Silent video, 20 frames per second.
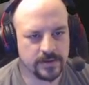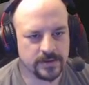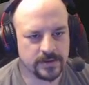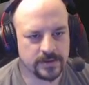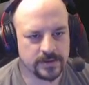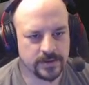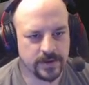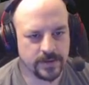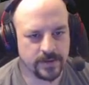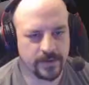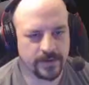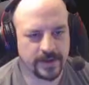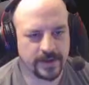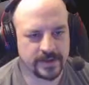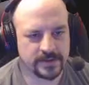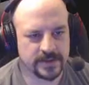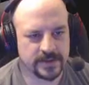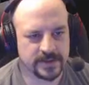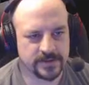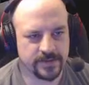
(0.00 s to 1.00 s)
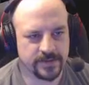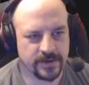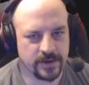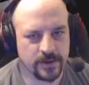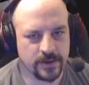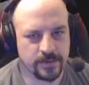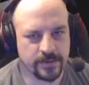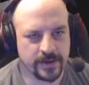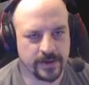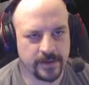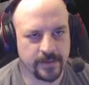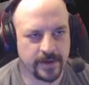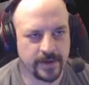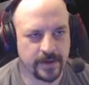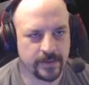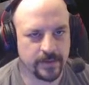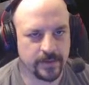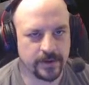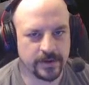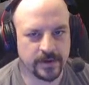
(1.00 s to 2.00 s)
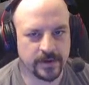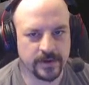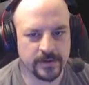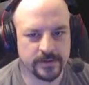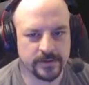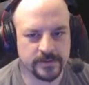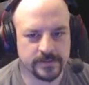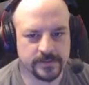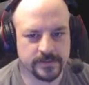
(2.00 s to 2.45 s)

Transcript: So anyway, that's video playback working.